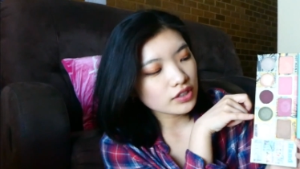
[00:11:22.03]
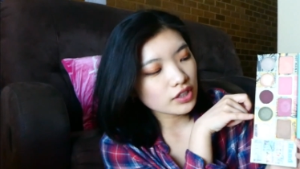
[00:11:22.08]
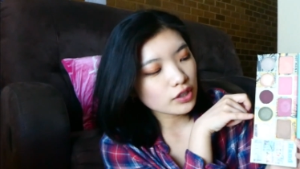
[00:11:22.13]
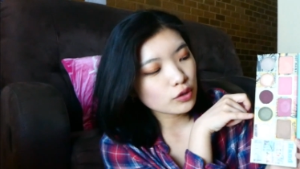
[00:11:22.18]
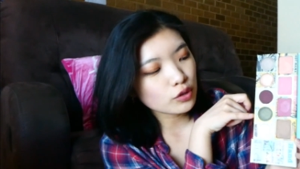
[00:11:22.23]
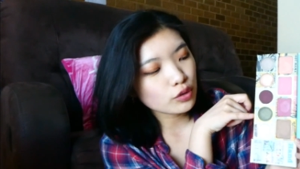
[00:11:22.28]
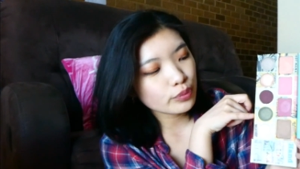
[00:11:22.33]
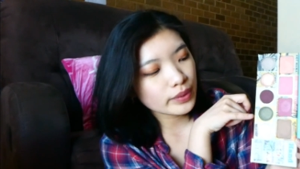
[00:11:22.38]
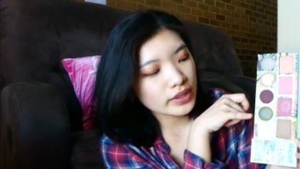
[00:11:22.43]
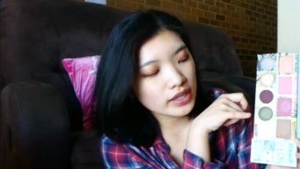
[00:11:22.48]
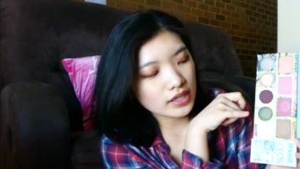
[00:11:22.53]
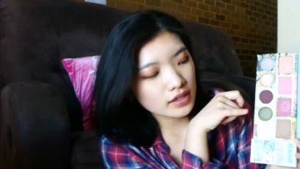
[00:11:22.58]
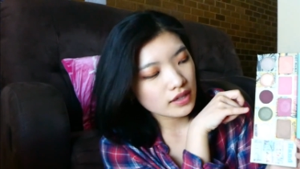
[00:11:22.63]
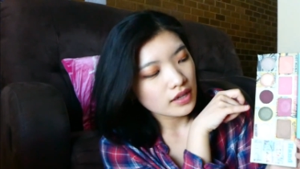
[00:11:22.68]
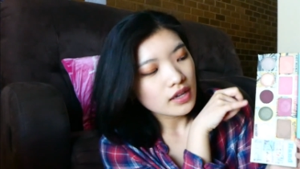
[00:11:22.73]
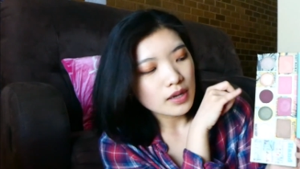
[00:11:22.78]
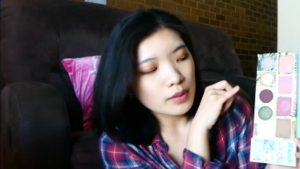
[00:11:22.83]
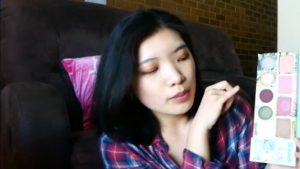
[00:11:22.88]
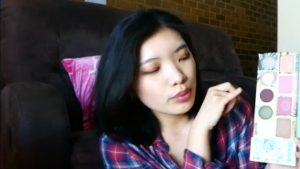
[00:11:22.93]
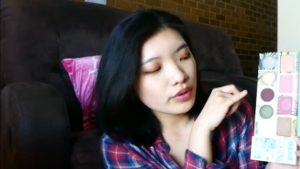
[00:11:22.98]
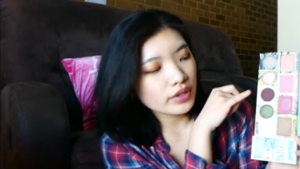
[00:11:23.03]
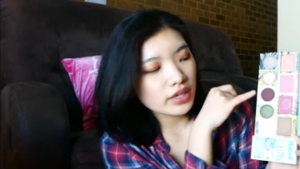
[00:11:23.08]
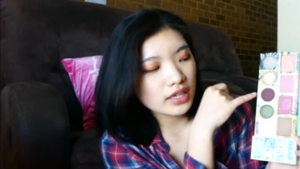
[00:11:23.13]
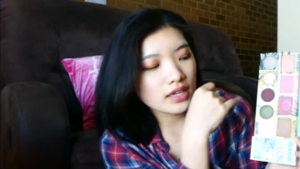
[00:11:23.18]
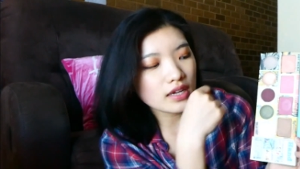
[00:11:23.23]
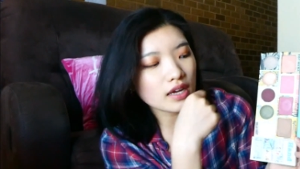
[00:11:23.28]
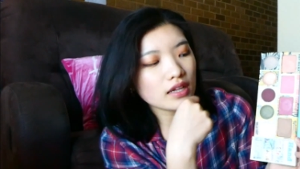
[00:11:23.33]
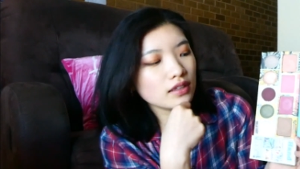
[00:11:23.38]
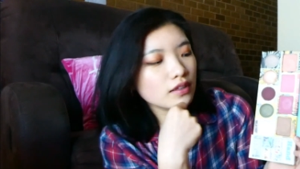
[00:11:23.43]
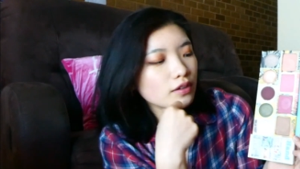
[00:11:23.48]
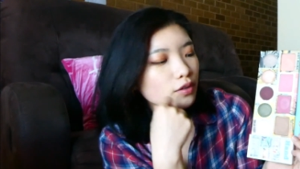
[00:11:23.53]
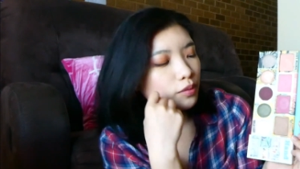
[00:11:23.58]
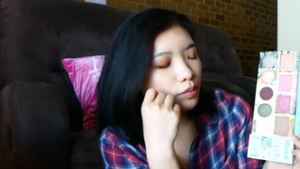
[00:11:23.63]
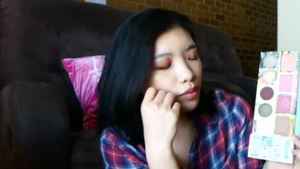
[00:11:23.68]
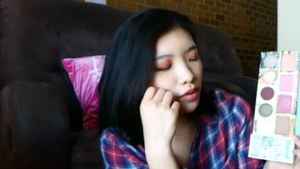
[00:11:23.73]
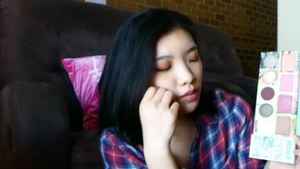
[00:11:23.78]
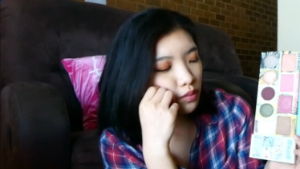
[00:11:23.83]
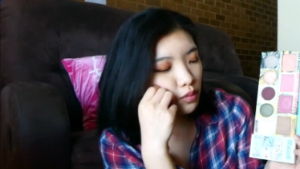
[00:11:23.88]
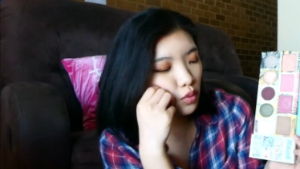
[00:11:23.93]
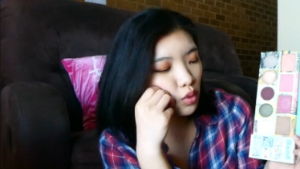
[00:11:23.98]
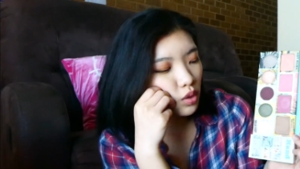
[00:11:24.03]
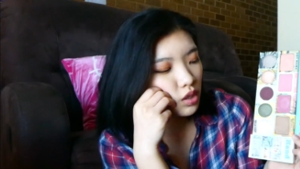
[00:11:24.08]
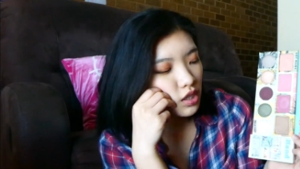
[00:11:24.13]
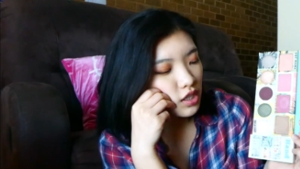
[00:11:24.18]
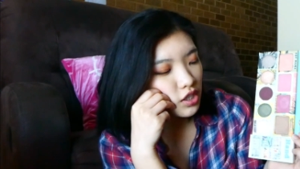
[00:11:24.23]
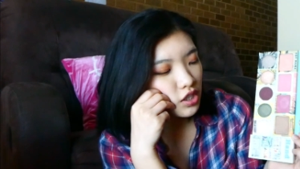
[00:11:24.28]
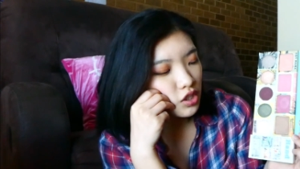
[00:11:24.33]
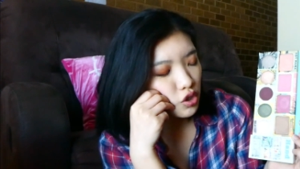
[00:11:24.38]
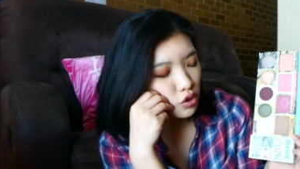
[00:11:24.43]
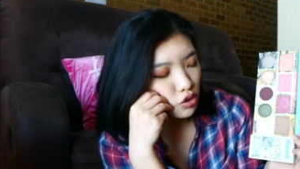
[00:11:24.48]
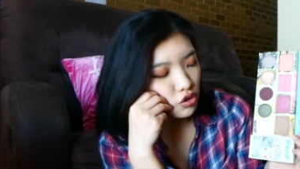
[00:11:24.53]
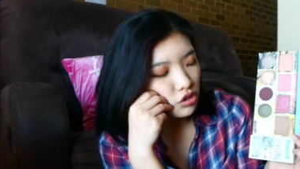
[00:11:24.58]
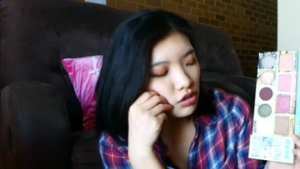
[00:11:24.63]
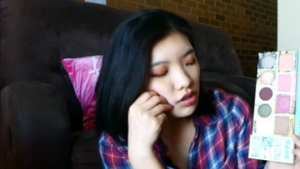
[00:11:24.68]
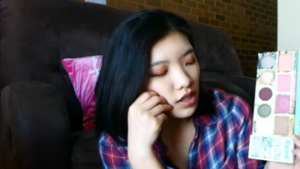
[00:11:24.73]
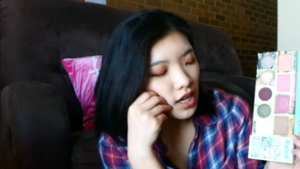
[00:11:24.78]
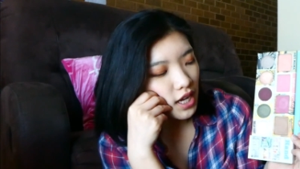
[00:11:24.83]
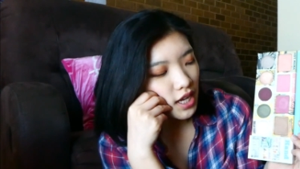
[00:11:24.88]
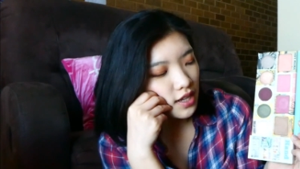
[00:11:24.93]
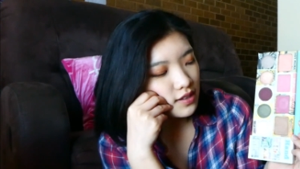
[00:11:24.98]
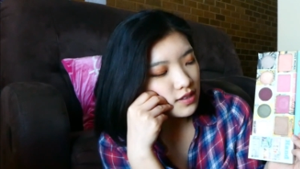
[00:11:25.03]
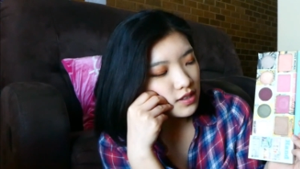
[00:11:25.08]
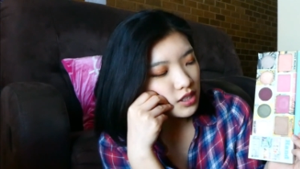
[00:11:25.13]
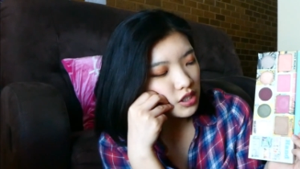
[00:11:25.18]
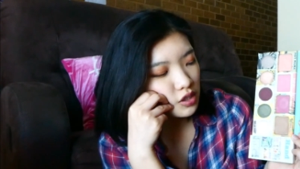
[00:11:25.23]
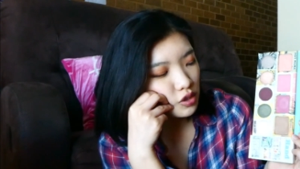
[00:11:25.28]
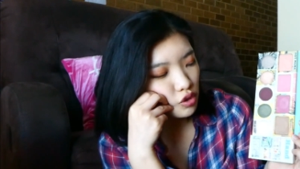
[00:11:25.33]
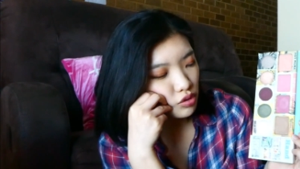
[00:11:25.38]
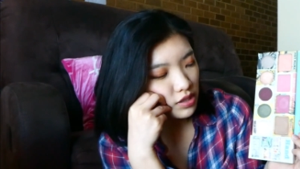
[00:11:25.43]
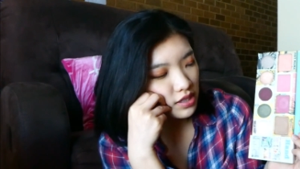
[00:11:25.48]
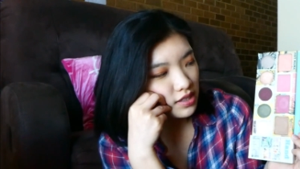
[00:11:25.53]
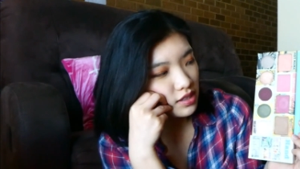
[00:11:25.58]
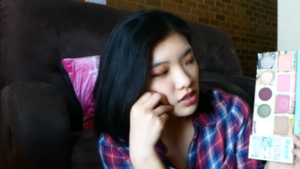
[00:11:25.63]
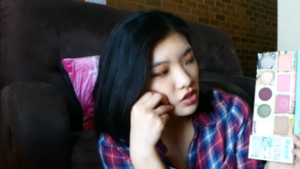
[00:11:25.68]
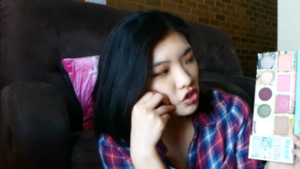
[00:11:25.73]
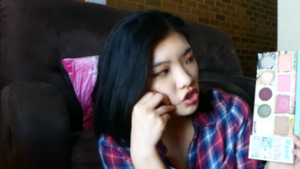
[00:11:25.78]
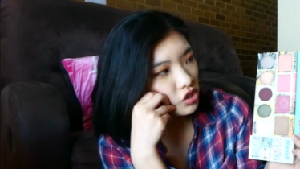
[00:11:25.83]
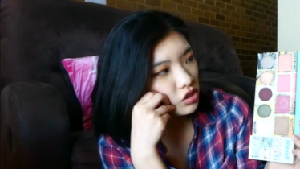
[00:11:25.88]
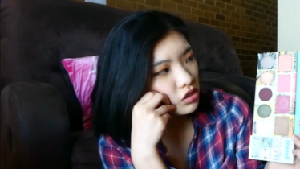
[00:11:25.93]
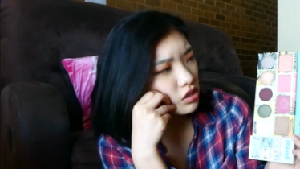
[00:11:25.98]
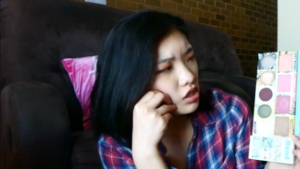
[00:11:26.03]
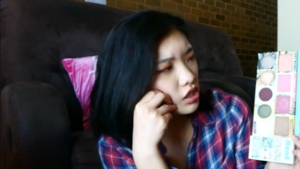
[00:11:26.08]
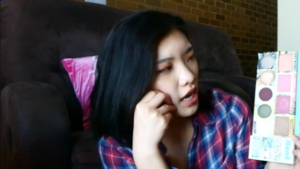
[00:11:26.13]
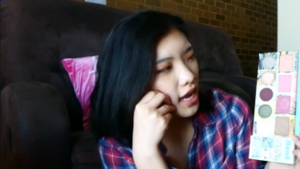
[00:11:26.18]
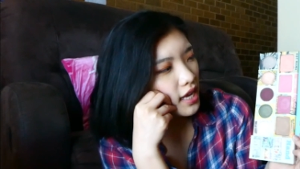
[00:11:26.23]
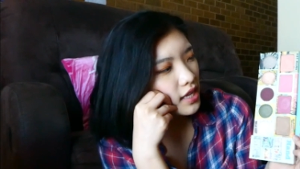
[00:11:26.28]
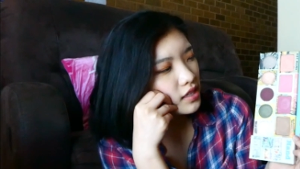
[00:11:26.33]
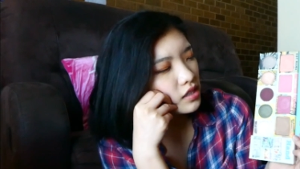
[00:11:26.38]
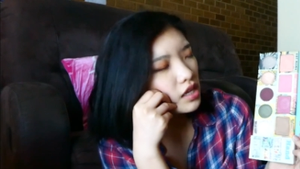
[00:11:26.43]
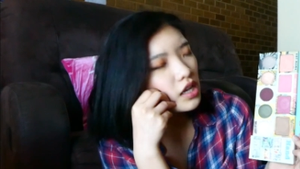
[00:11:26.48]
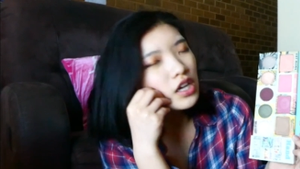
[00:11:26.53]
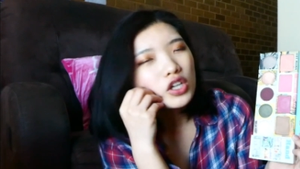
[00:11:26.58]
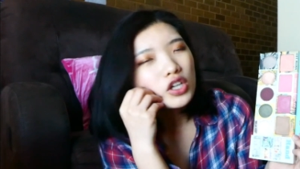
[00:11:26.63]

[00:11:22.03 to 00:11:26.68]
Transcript: They could be putting a little bit more neutralized transition shades